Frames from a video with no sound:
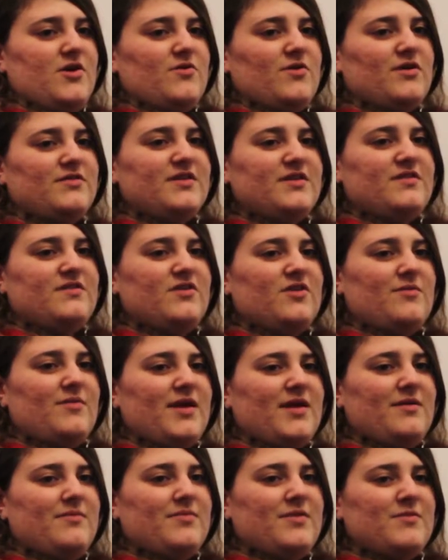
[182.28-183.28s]
While they still
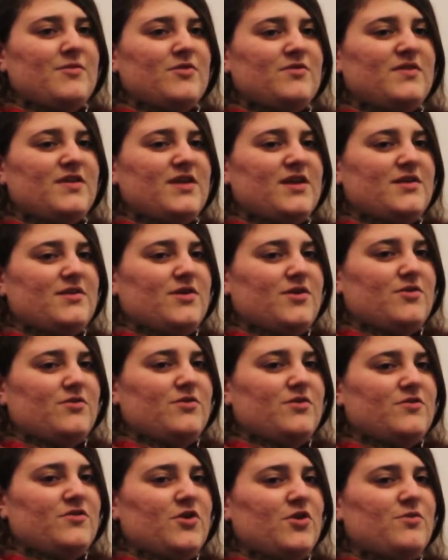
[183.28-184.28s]
might be mostly
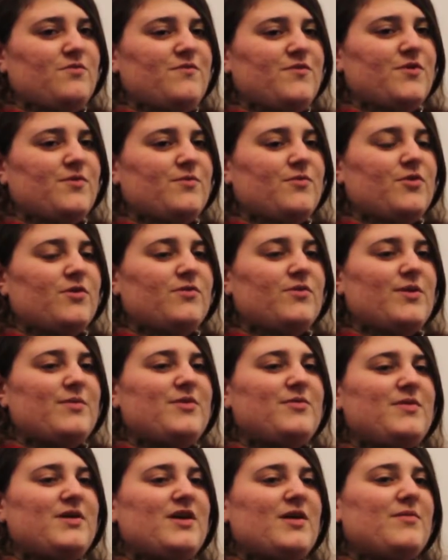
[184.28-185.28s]
unknown, there's hope for more
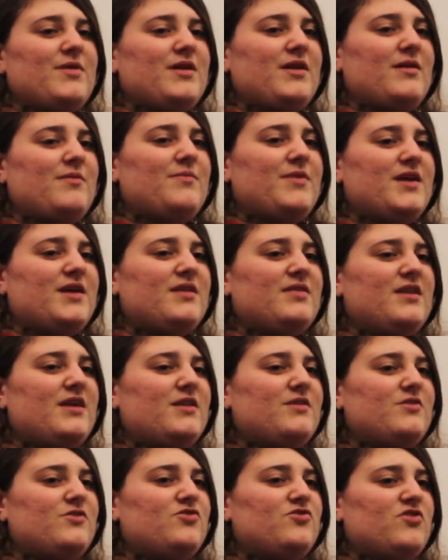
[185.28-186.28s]
women becoming big in the
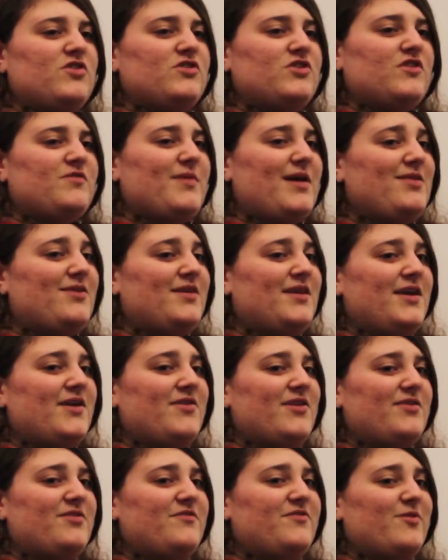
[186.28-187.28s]
industry just by looking
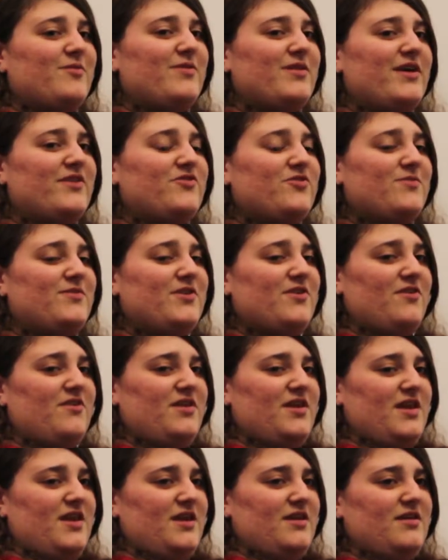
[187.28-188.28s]
around the film classrooms here
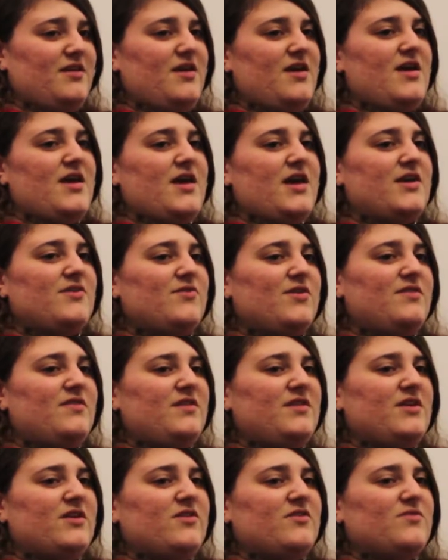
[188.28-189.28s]
in Keene. In
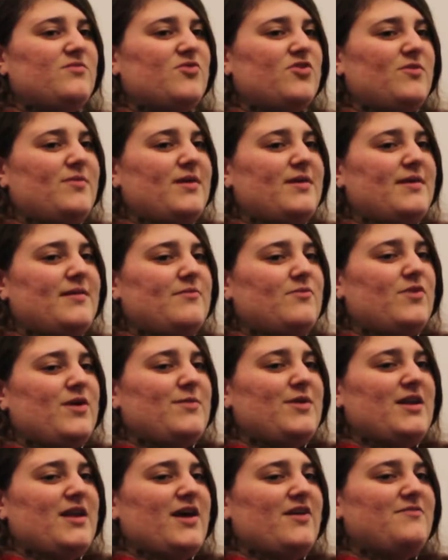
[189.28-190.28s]
recent years, more
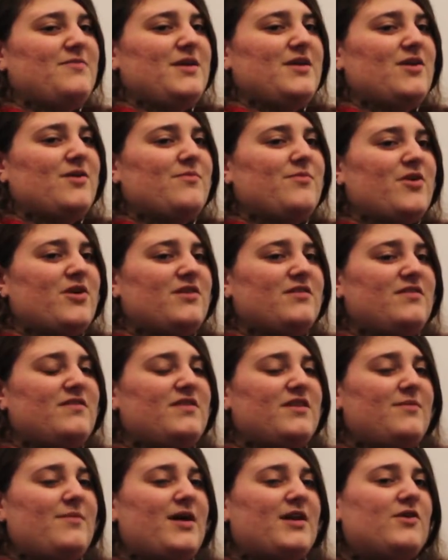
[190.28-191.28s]
women have become part of
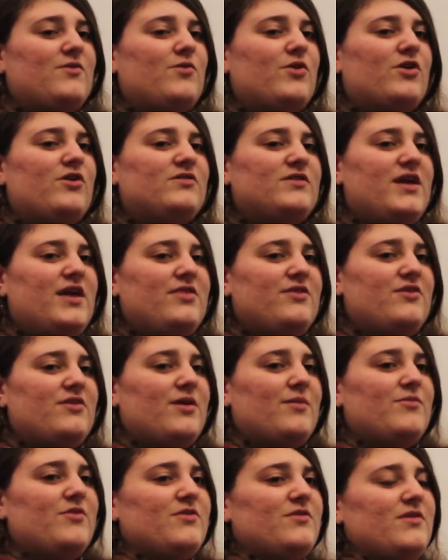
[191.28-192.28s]
the cinematic world, and their
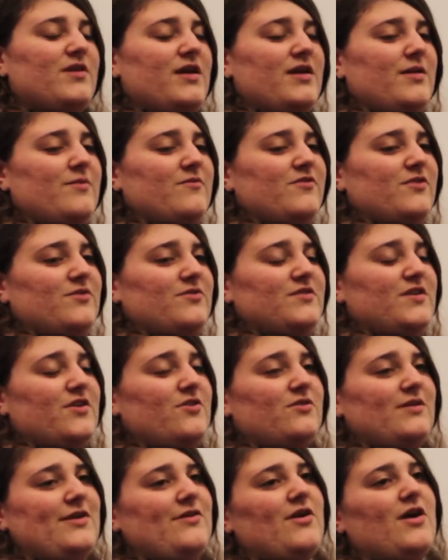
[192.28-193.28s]
numbers and influence can
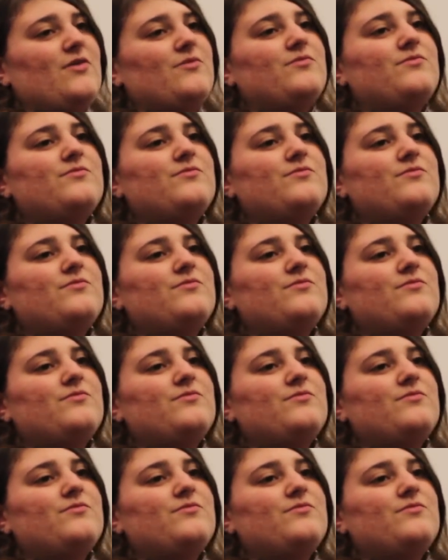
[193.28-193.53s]
only grow.